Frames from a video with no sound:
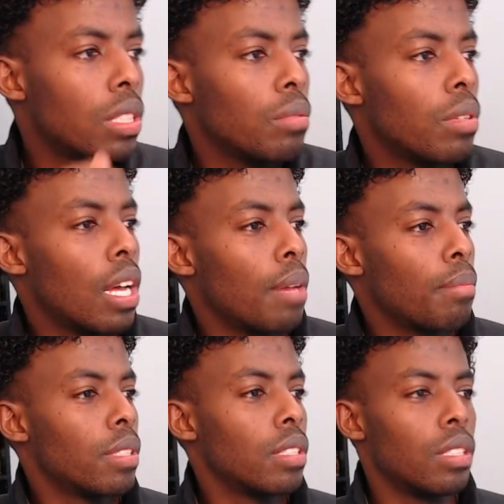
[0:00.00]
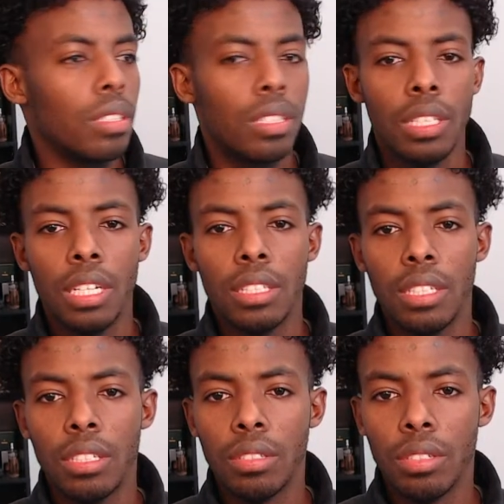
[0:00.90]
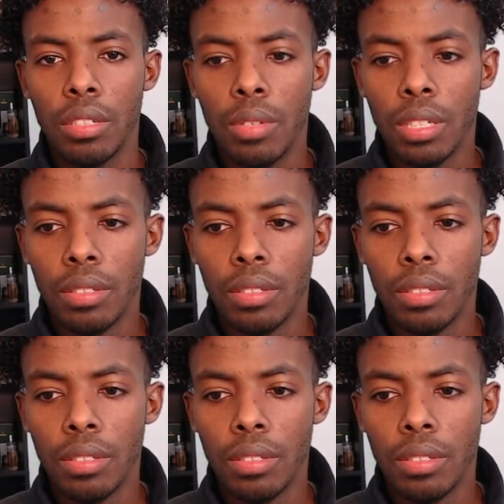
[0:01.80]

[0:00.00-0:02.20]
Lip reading: what happens here. Can you guys see the screen well?